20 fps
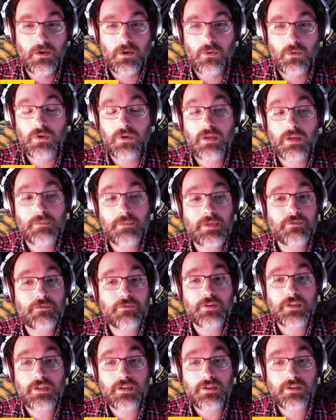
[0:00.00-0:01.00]
Well, I mean,
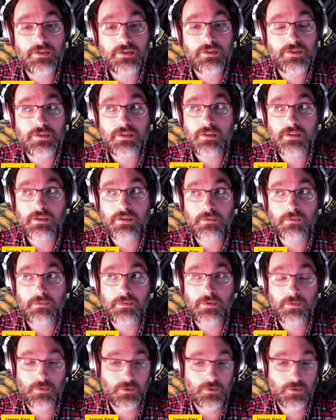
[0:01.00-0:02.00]
for years, the,
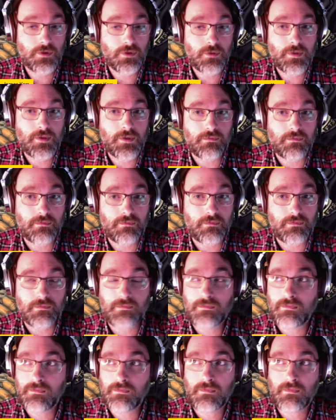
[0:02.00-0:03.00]
the rule among
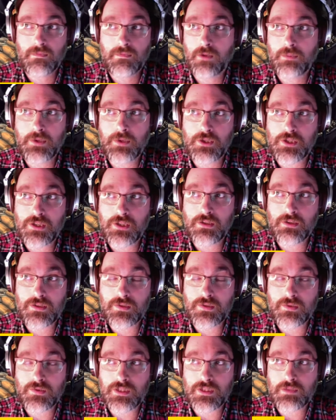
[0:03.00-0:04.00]
RPG
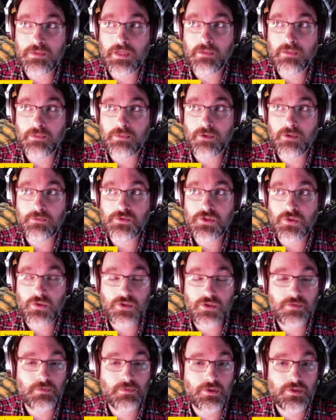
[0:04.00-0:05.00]
nerds was to pick up GURPS
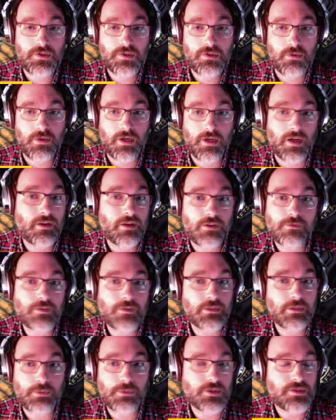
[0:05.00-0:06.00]
source books, no matter how you
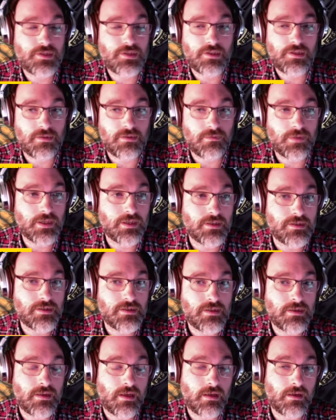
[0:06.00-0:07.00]
felt about the system, because
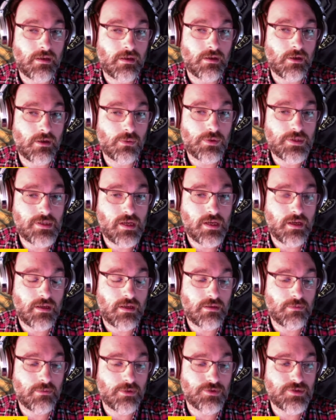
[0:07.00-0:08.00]
they always
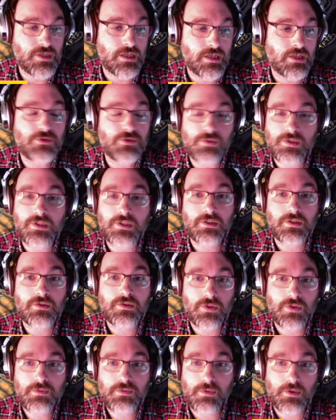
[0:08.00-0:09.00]
had the most interesting
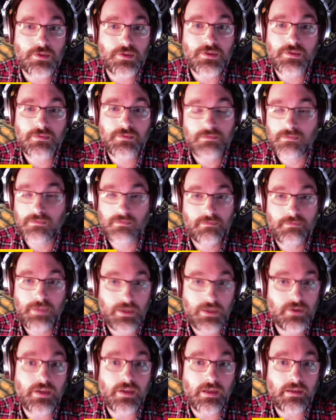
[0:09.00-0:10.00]
source books,
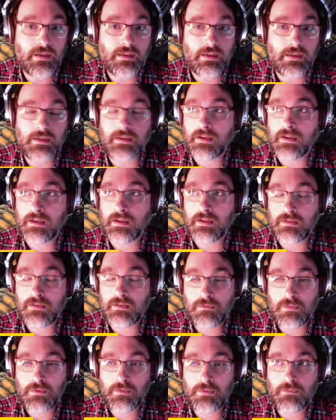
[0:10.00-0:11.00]
period. Like uh,
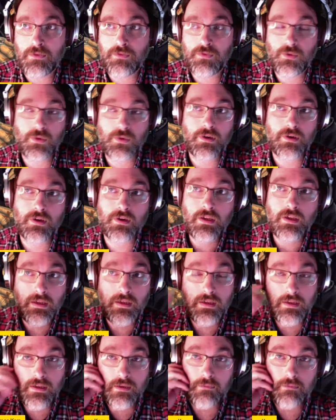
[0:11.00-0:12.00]
before
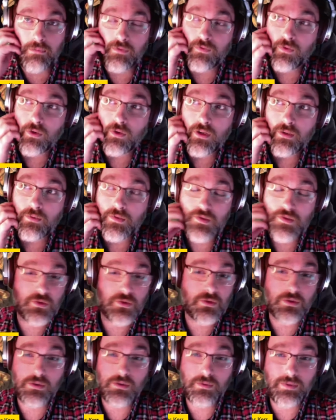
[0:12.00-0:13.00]
before it was
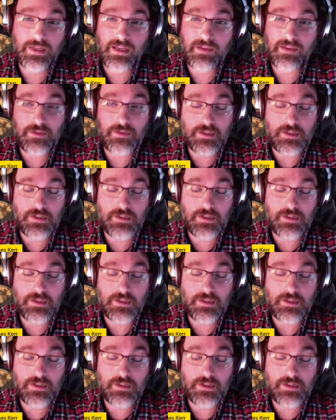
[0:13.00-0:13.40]
cool, we have